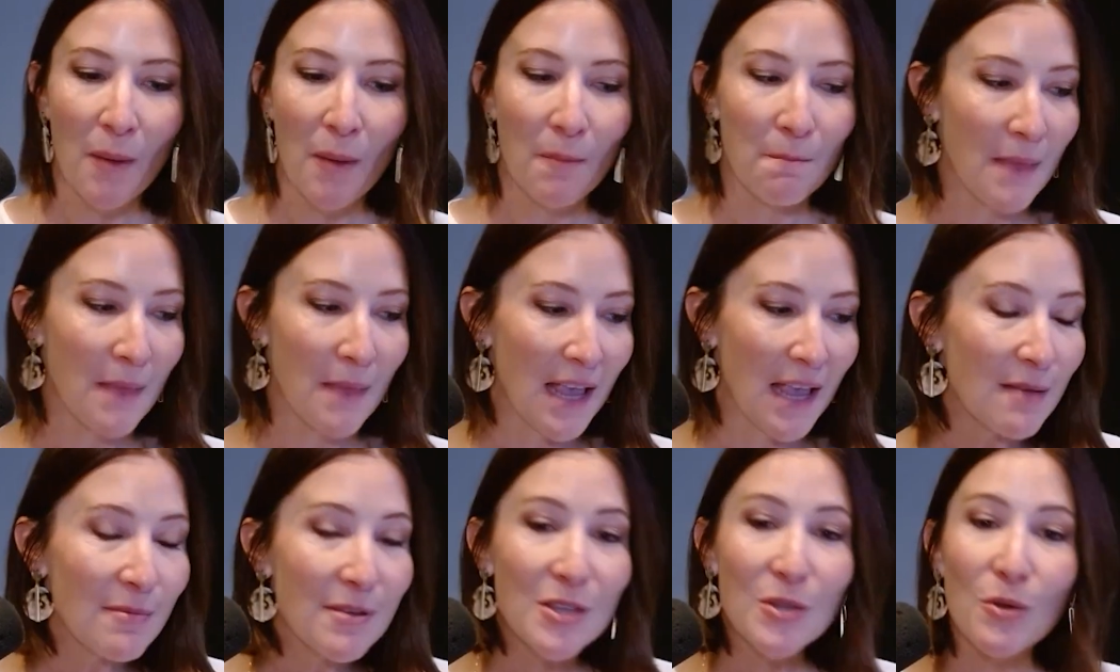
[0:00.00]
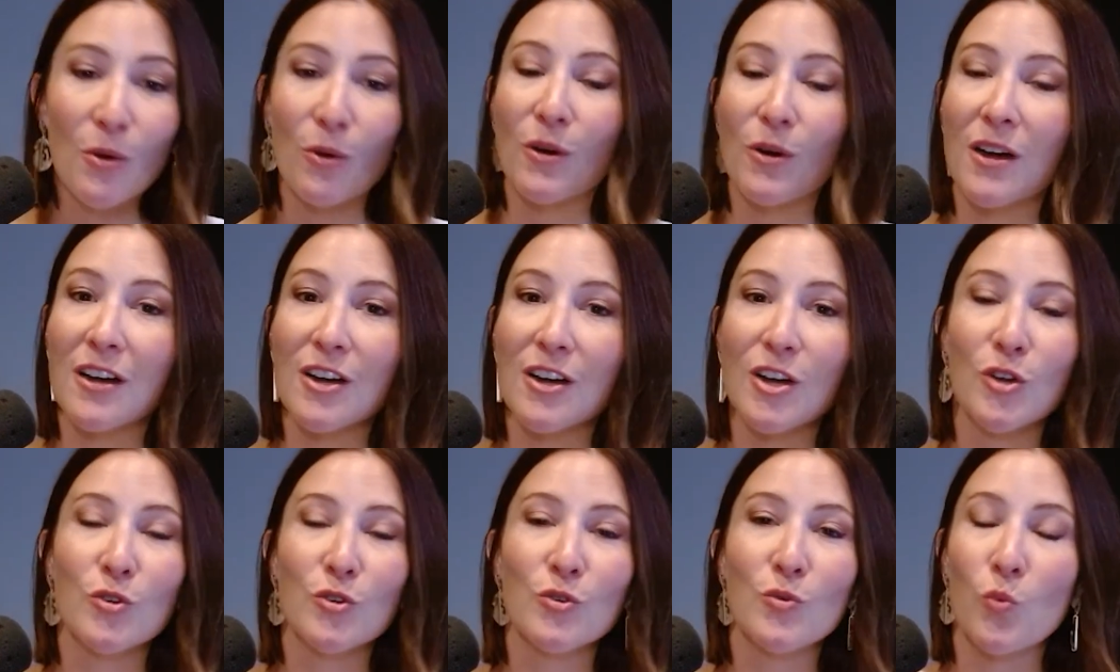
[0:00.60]
maybe you're a
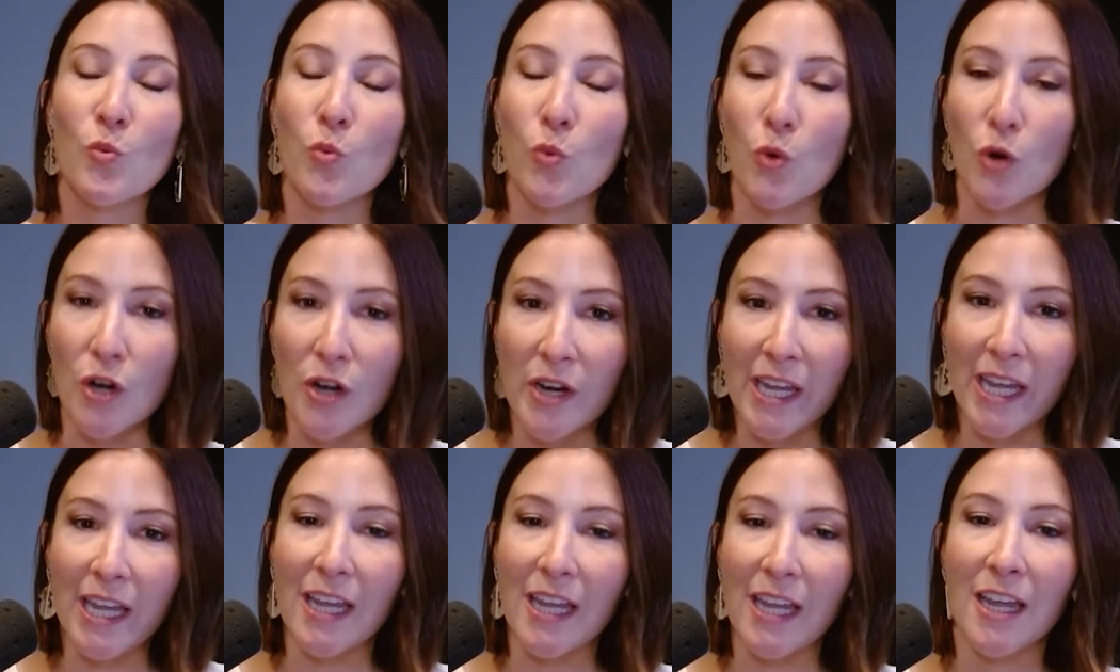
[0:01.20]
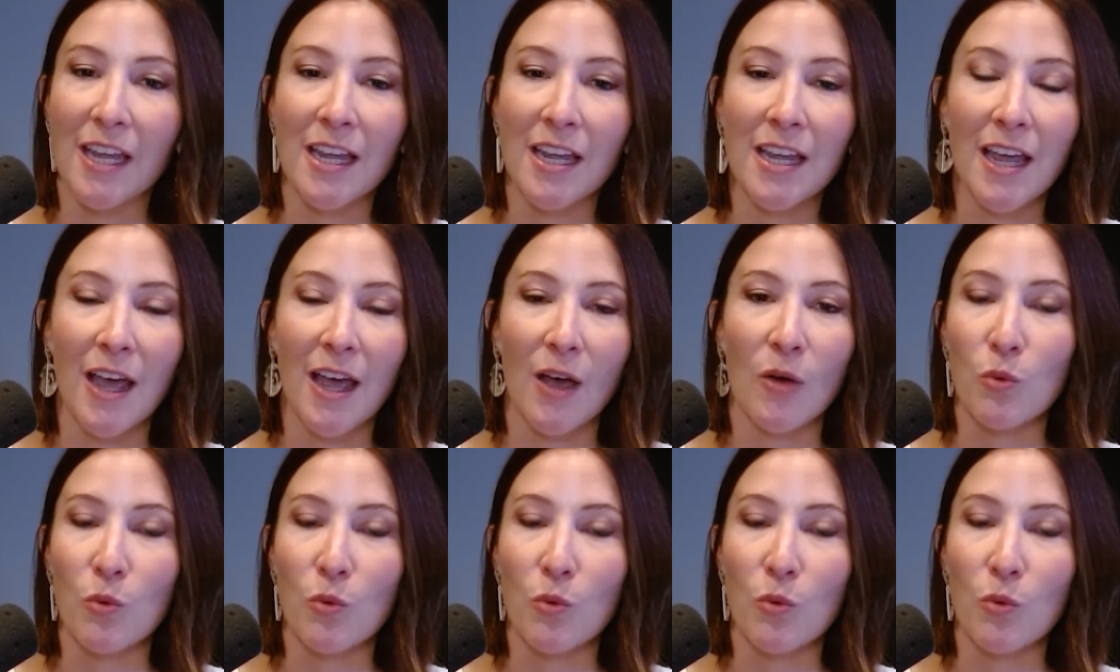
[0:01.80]
working